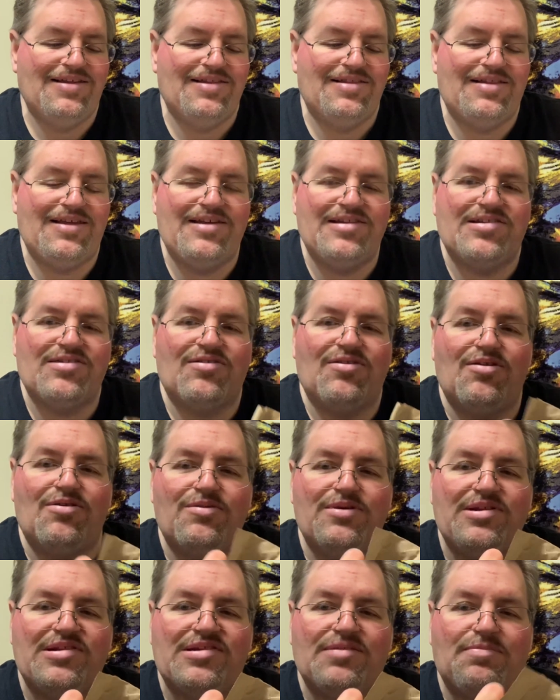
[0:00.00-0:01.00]
Things are
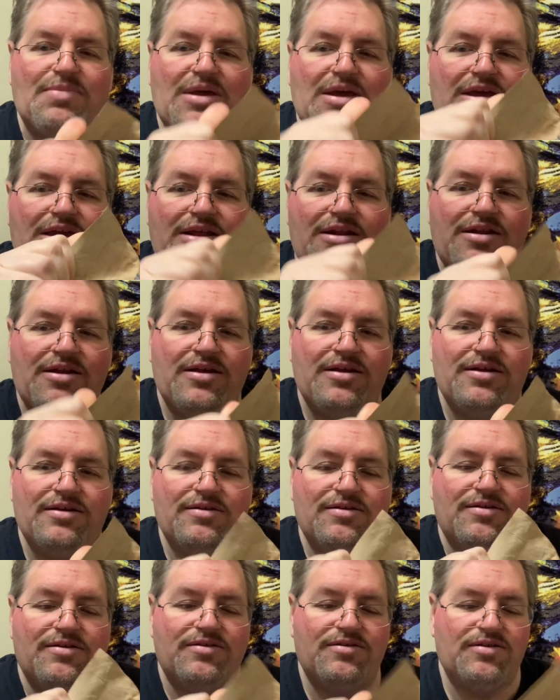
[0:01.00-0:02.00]
always a pain
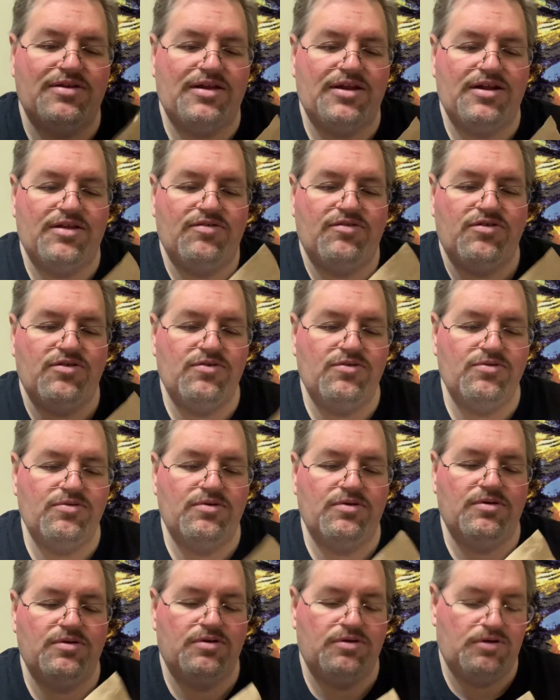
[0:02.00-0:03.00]
to get into,
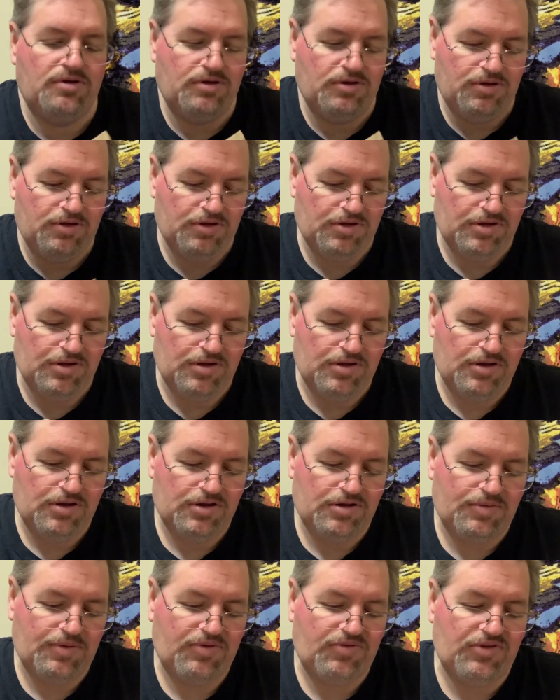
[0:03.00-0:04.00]

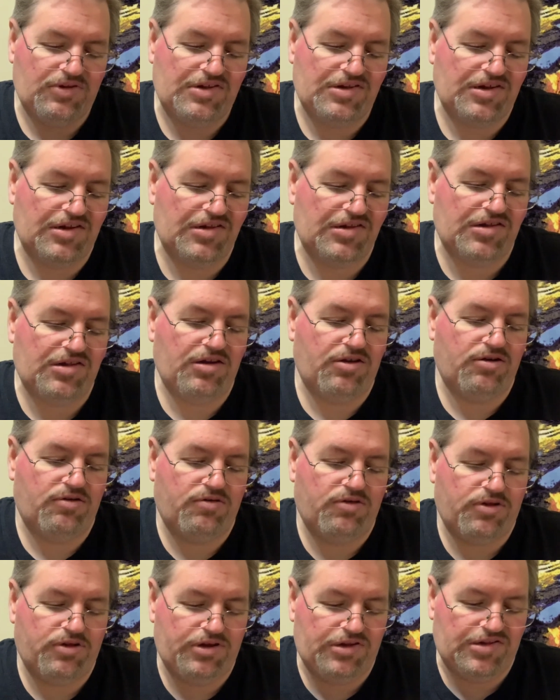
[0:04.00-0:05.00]
especially since they're
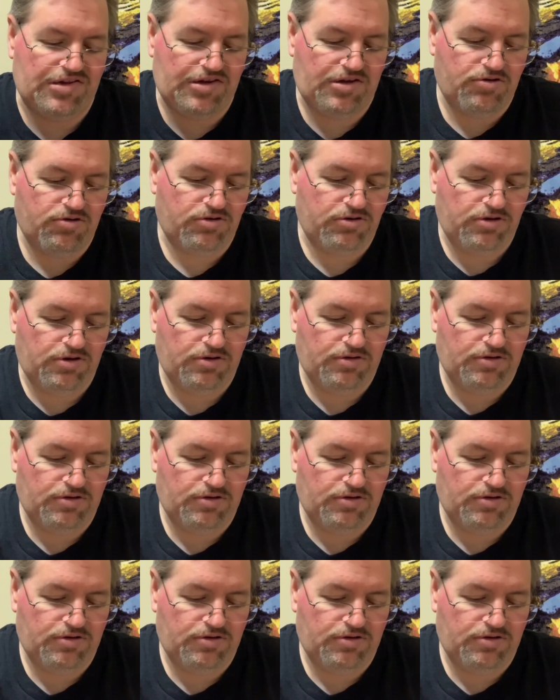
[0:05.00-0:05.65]
really sealed.